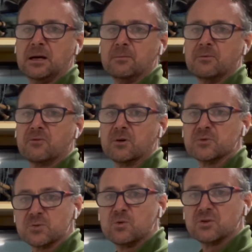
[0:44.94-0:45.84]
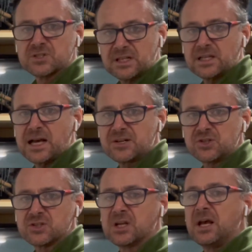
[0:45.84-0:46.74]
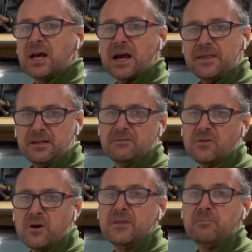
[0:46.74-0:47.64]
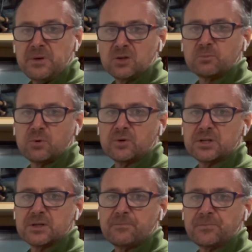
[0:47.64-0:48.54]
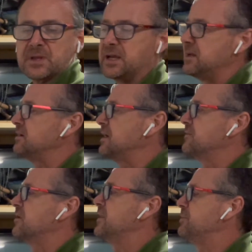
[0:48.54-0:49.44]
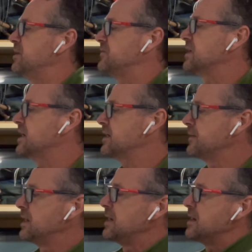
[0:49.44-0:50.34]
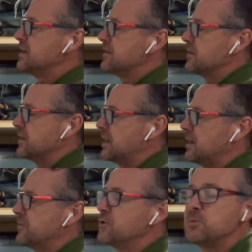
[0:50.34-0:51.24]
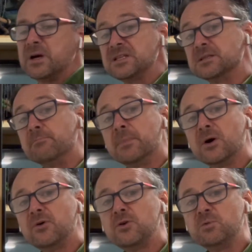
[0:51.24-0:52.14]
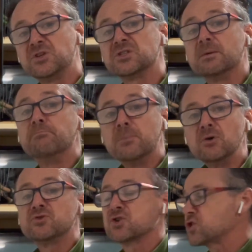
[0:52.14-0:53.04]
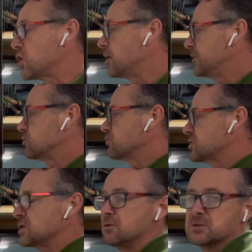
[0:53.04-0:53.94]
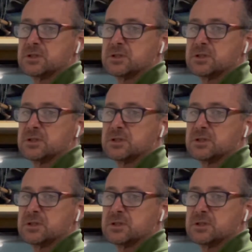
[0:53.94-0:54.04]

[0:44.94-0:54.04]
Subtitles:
from smallest to largest, and then find the middle point and find that bit of data. Third one is the mode, which is the most common result.